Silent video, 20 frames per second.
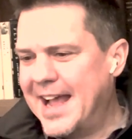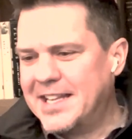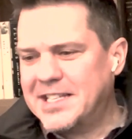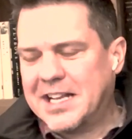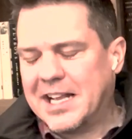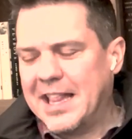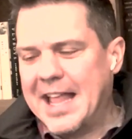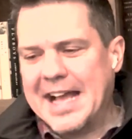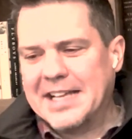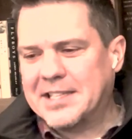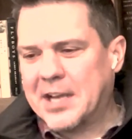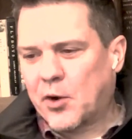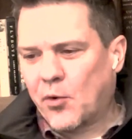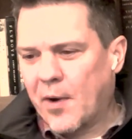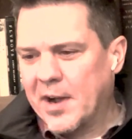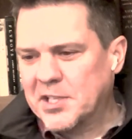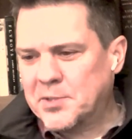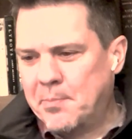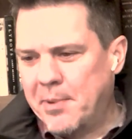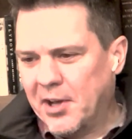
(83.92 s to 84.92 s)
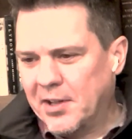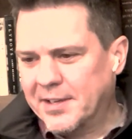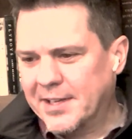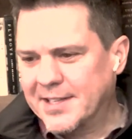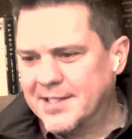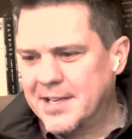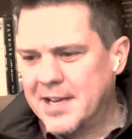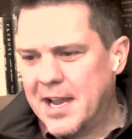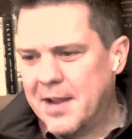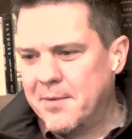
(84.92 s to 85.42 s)
That's classic Rust Belt,
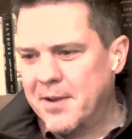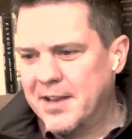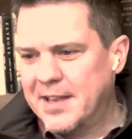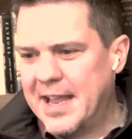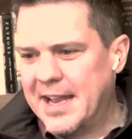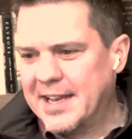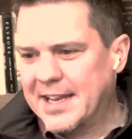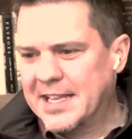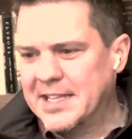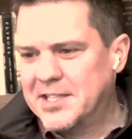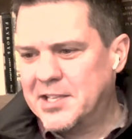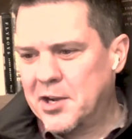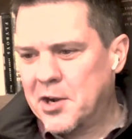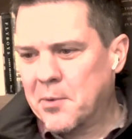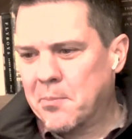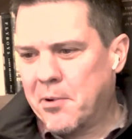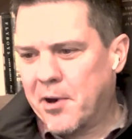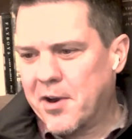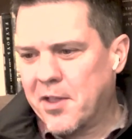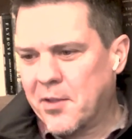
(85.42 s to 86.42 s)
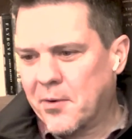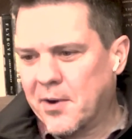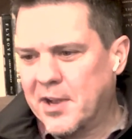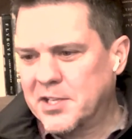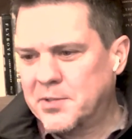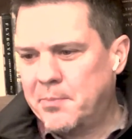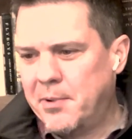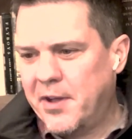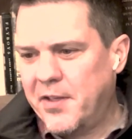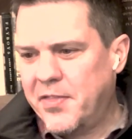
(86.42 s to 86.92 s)
isn't that? Isn't that considered part of the
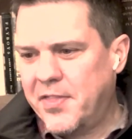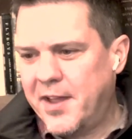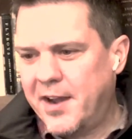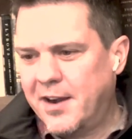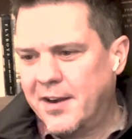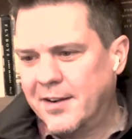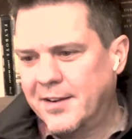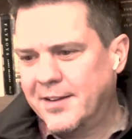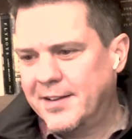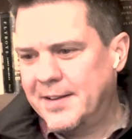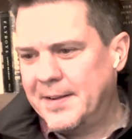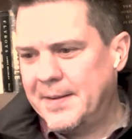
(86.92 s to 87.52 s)
Rust Belt there?